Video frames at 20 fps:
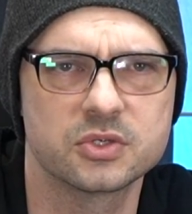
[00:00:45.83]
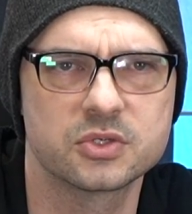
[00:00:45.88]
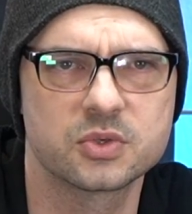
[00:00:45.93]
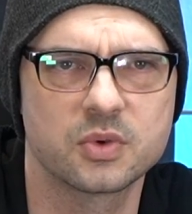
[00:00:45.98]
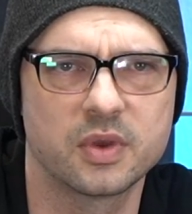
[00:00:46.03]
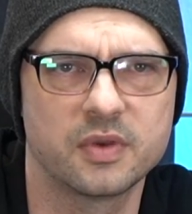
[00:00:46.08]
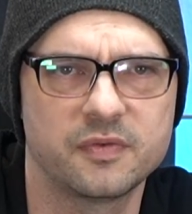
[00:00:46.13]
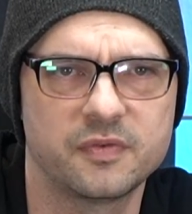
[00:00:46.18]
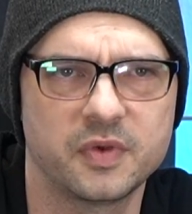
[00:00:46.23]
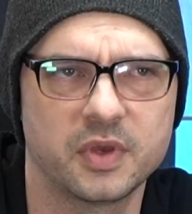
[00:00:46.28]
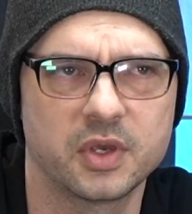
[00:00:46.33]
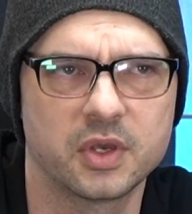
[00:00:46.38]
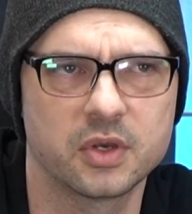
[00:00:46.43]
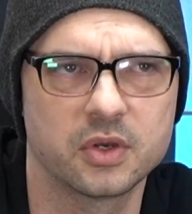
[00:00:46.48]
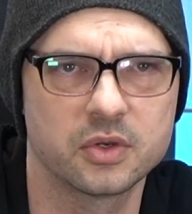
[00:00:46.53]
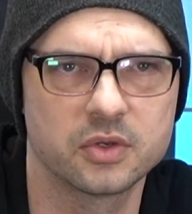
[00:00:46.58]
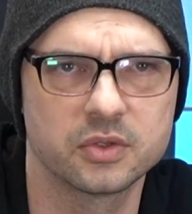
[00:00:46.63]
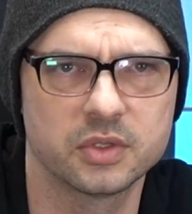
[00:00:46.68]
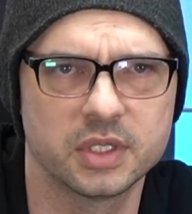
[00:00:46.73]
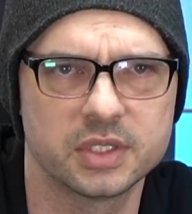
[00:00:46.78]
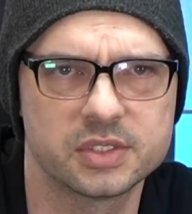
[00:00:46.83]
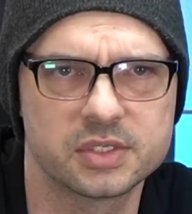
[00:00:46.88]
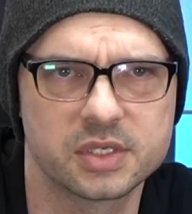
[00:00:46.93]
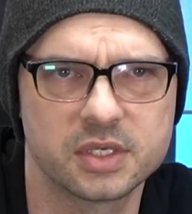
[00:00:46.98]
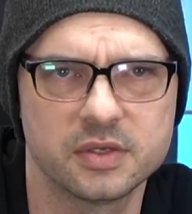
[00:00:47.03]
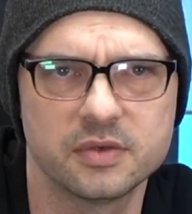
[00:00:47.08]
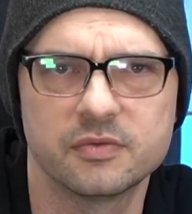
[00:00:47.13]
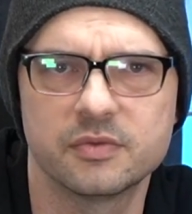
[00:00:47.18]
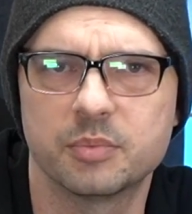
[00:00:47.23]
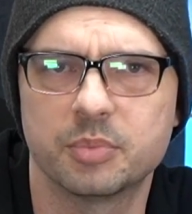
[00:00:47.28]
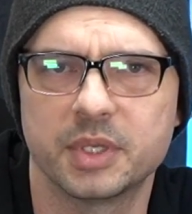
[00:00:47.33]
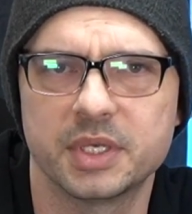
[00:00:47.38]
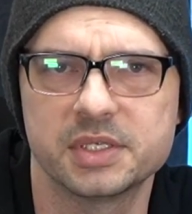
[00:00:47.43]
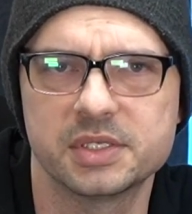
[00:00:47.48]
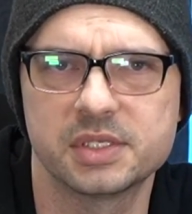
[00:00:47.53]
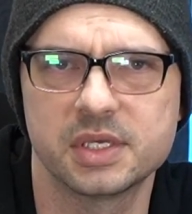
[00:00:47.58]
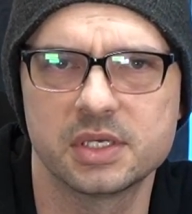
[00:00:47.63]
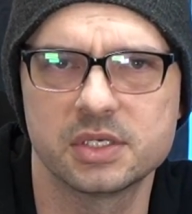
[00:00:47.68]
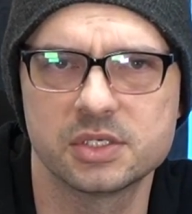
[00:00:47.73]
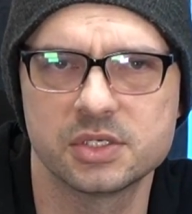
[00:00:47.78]
so I figured let's give the
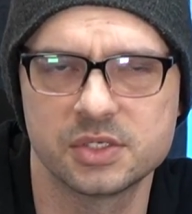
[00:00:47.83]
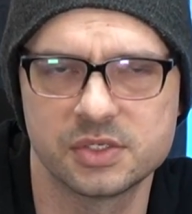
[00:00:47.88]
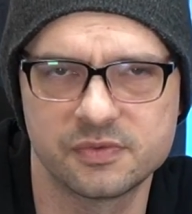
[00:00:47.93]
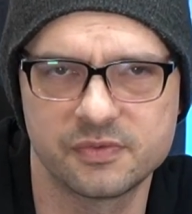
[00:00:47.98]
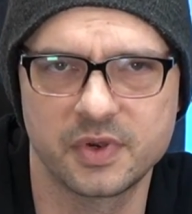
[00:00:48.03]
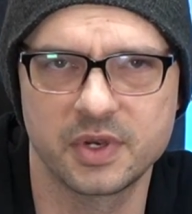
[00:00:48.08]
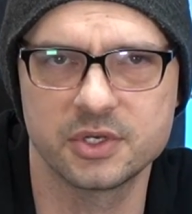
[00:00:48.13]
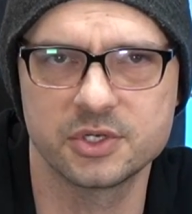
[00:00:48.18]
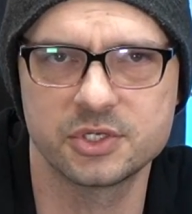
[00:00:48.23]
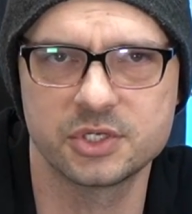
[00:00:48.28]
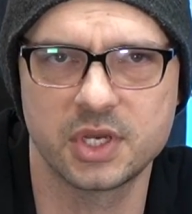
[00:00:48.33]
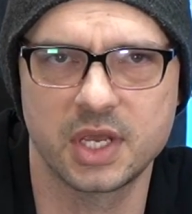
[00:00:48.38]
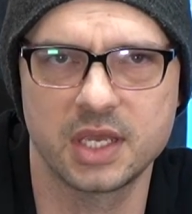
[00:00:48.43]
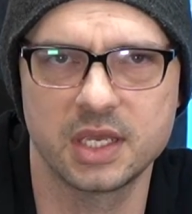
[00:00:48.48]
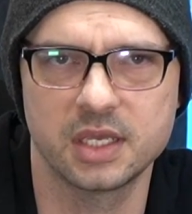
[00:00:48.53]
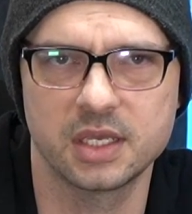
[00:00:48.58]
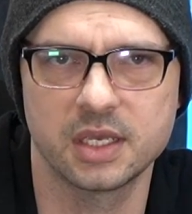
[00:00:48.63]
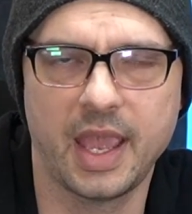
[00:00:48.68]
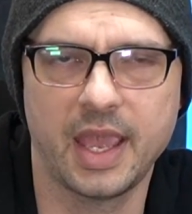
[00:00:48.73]
PlayStation its fair shake